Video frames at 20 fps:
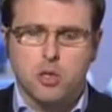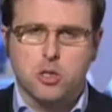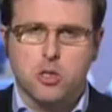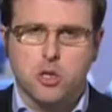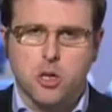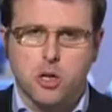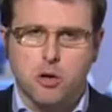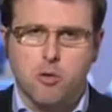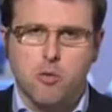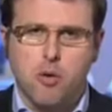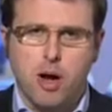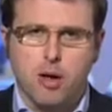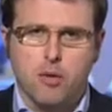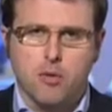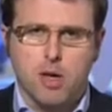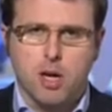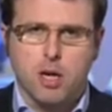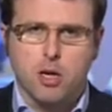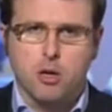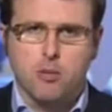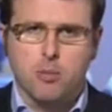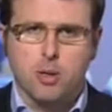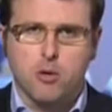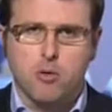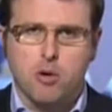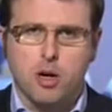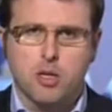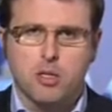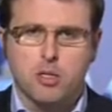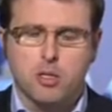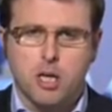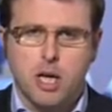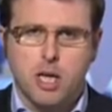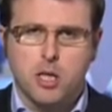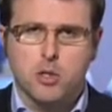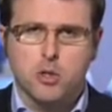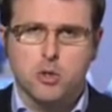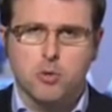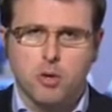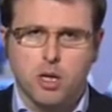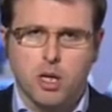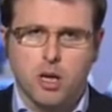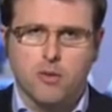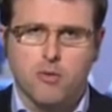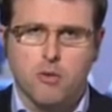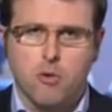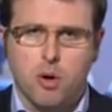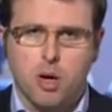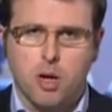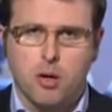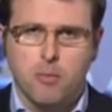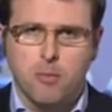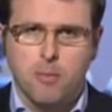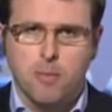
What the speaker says: turn around the economic crisis into recovery.